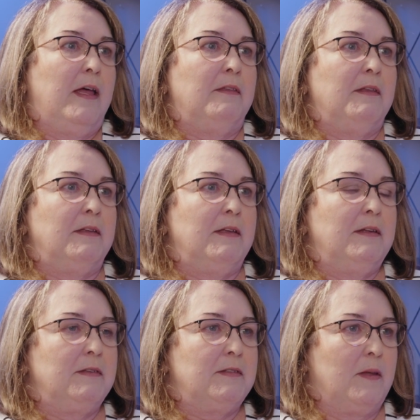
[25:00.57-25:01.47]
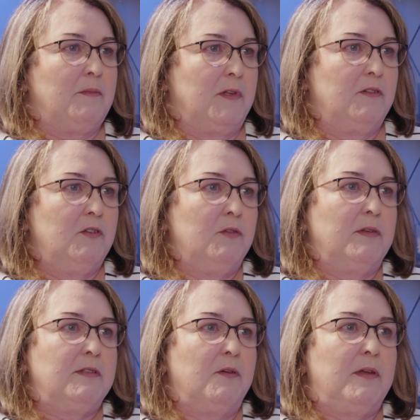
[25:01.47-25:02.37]
And they needed something to do.
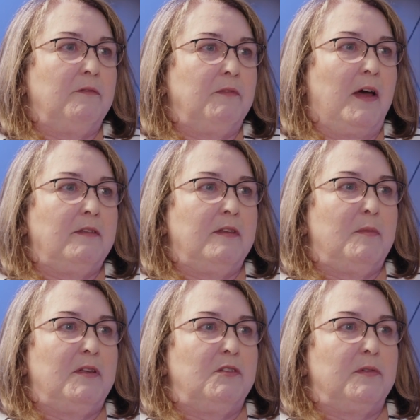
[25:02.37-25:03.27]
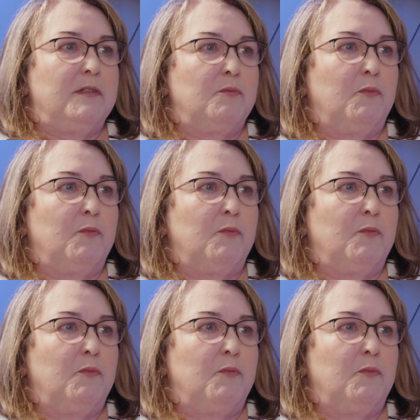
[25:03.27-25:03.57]
And so he invited them into his